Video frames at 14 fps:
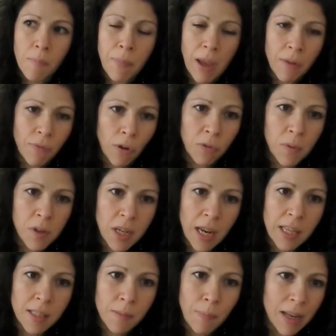being involved in it
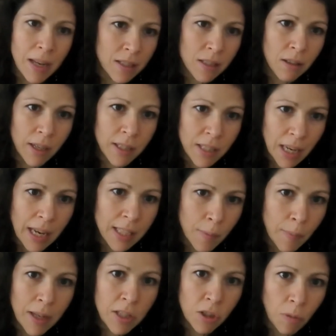is politicized, it is
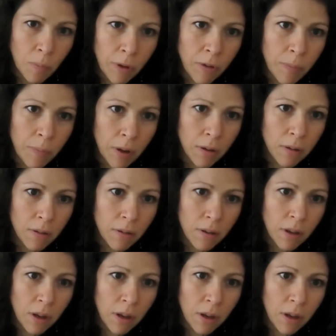a political movement,